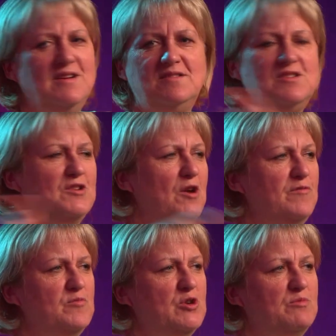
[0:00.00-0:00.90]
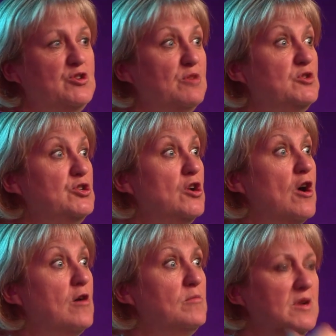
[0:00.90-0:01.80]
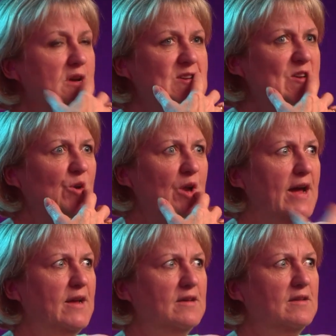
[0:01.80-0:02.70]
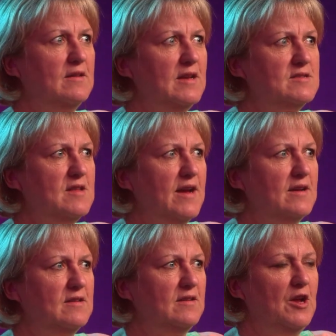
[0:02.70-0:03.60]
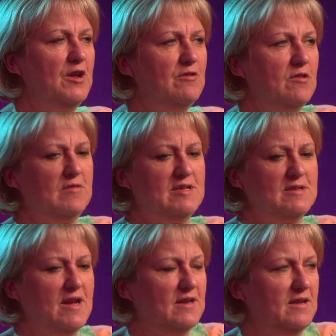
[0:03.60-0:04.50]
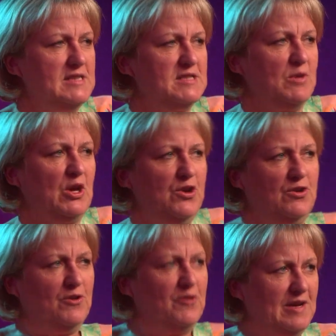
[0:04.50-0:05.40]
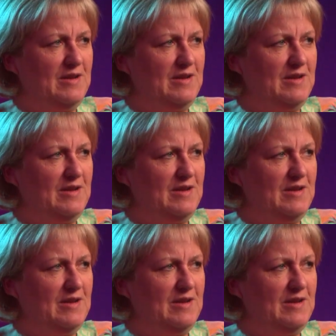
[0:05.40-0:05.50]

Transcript: just go from job to job to job. You're like, it's like, it's like a Lisa McCune or